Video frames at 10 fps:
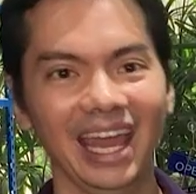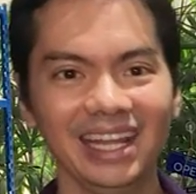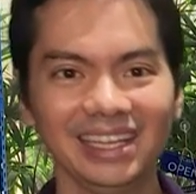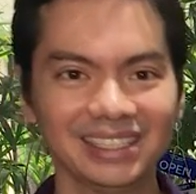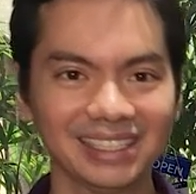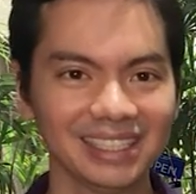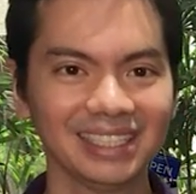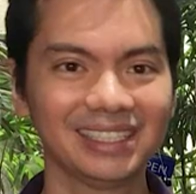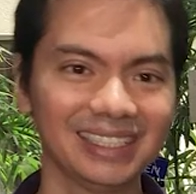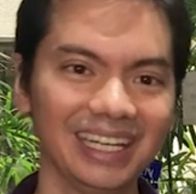And this doesn't
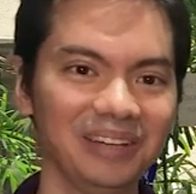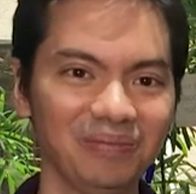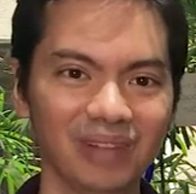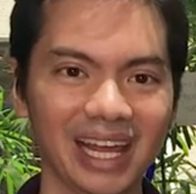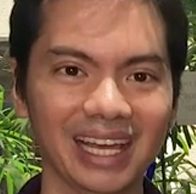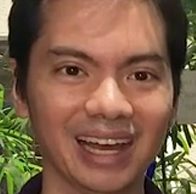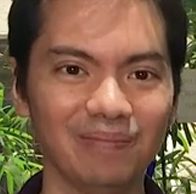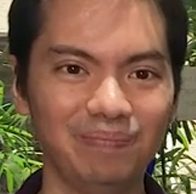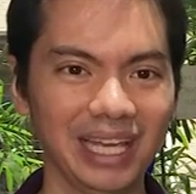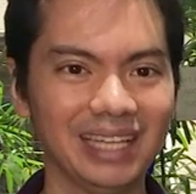seem like a
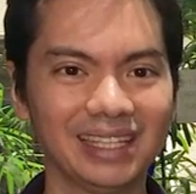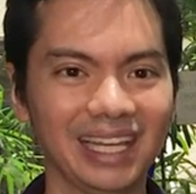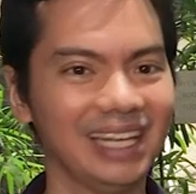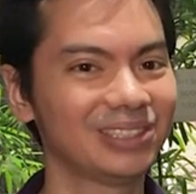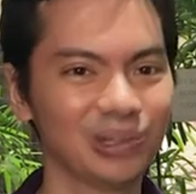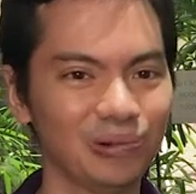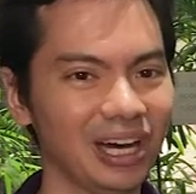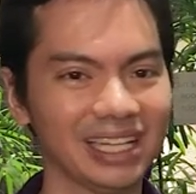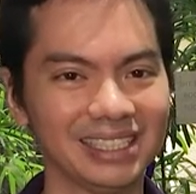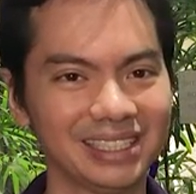big thing. So
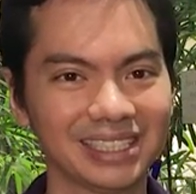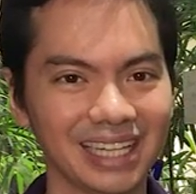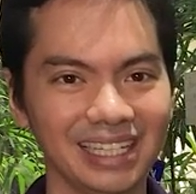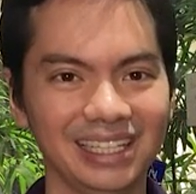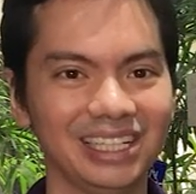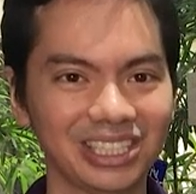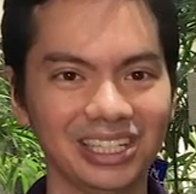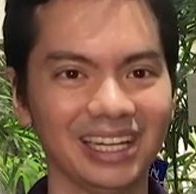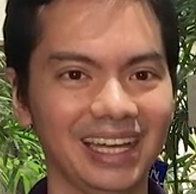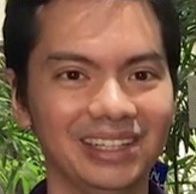what? It's just an additional
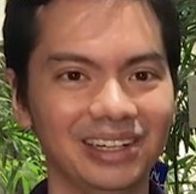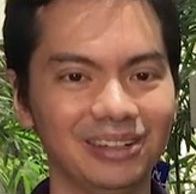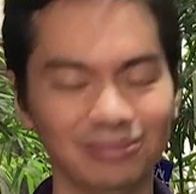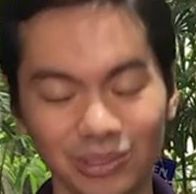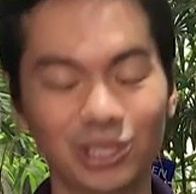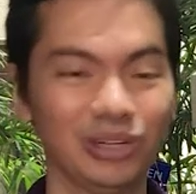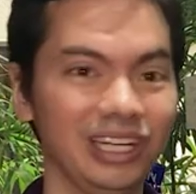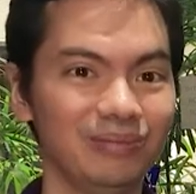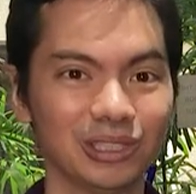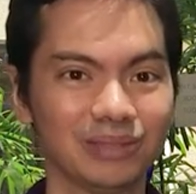header. Usually,
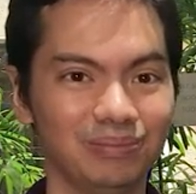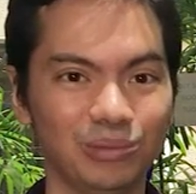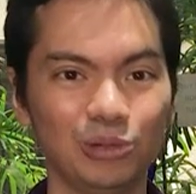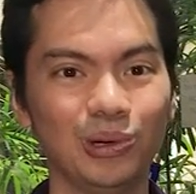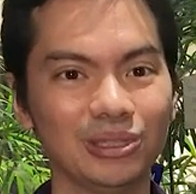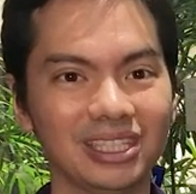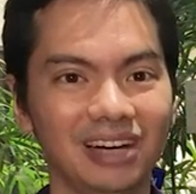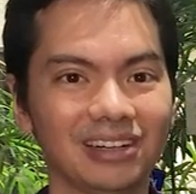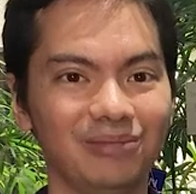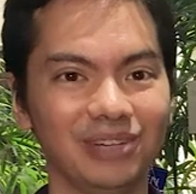most mobos now
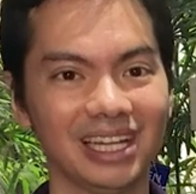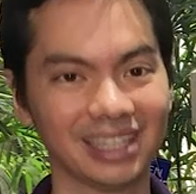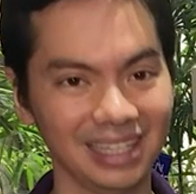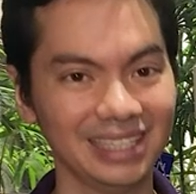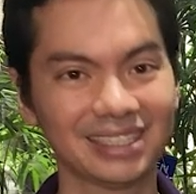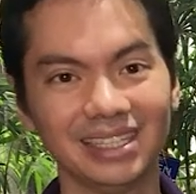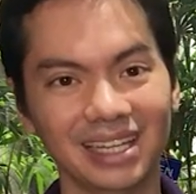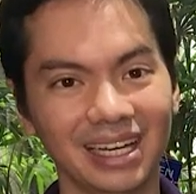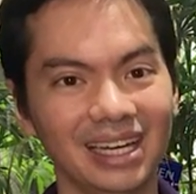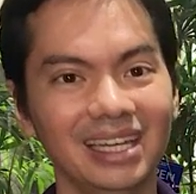come with at least
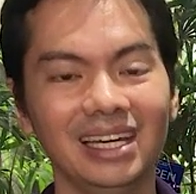the